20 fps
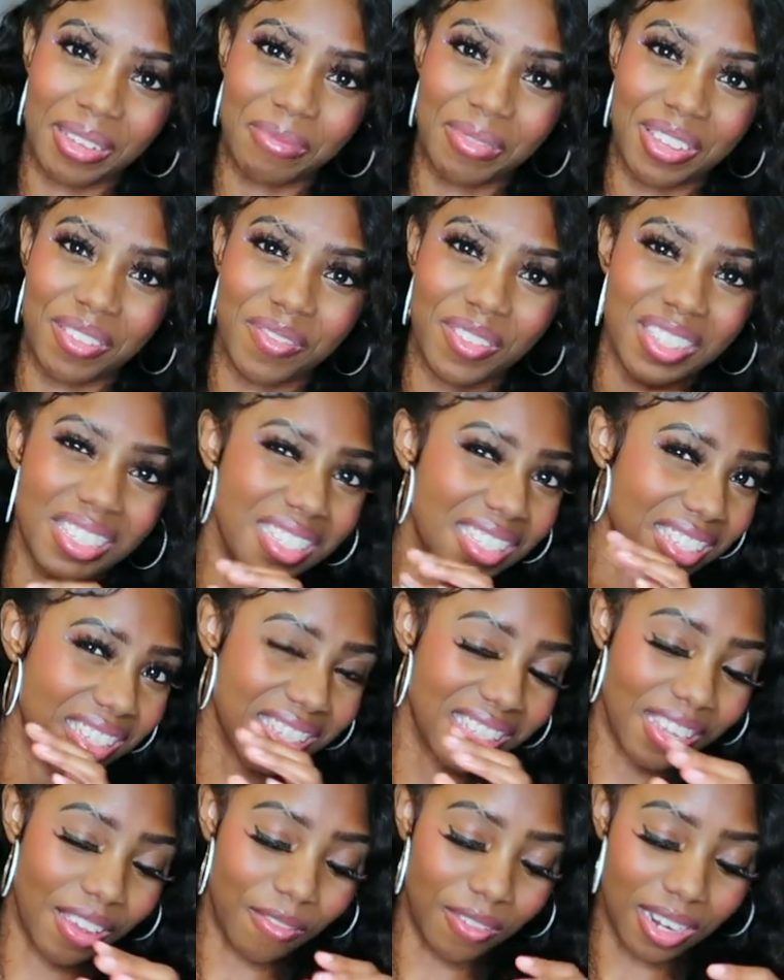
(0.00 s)
I'm giving these a
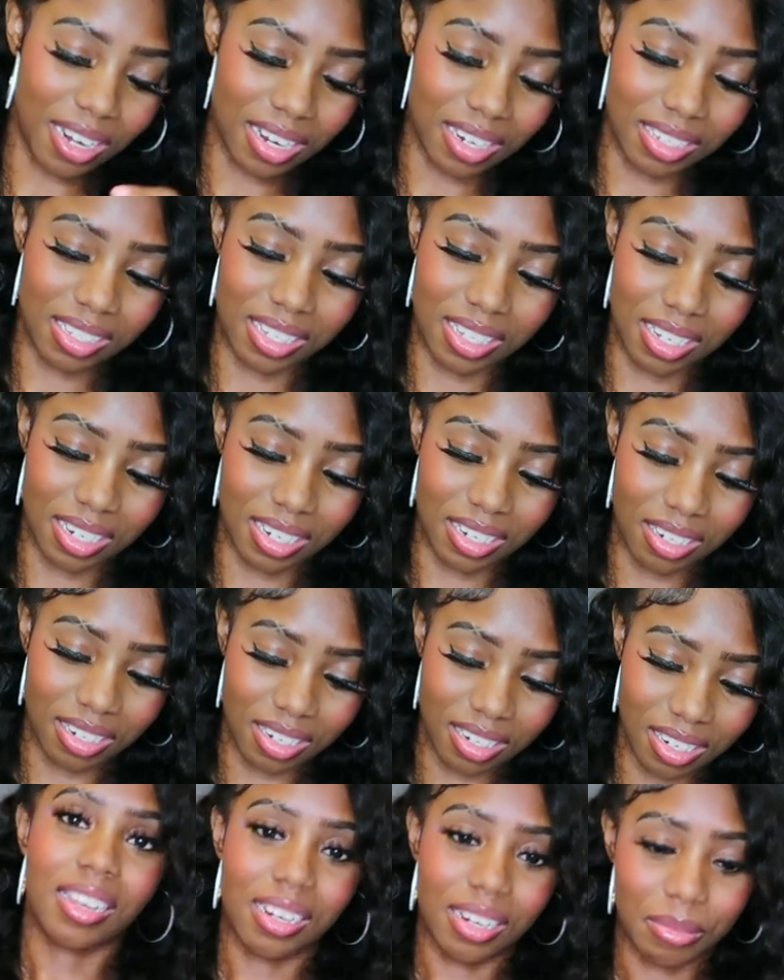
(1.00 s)
7 out of 10,
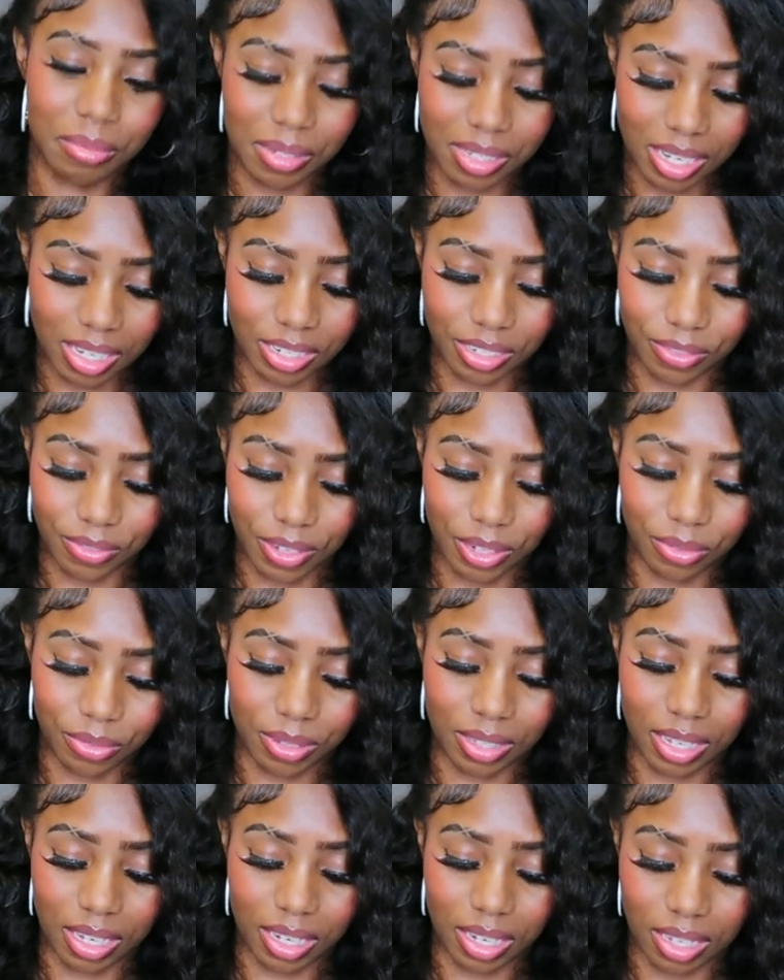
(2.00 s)
and I'm satisfied
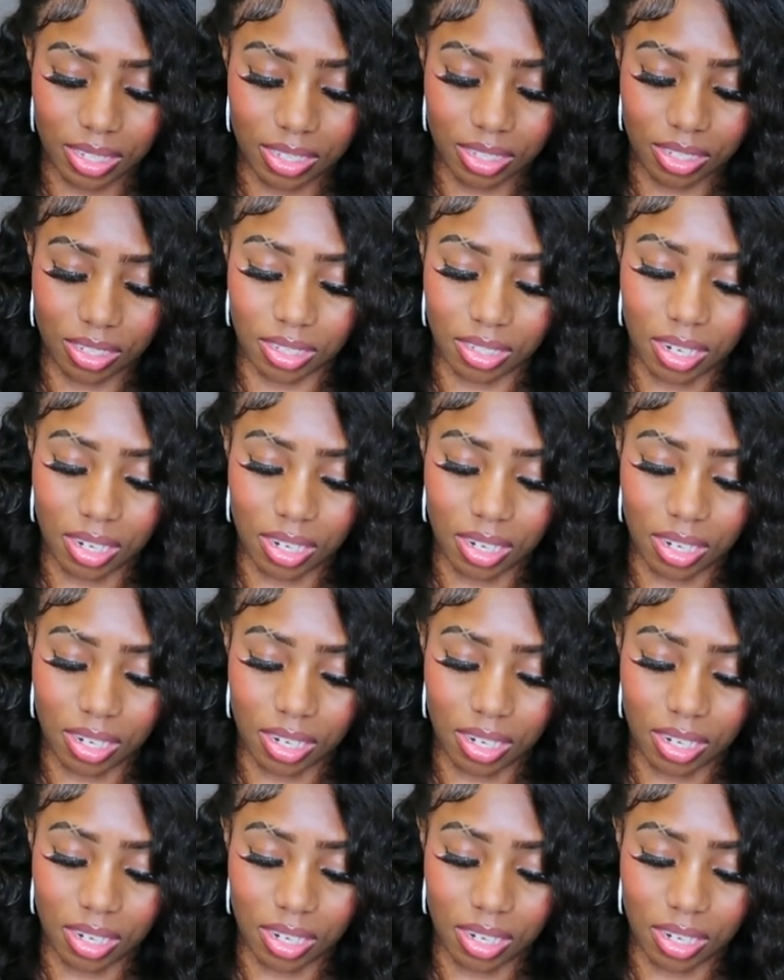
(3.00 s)
with that answer,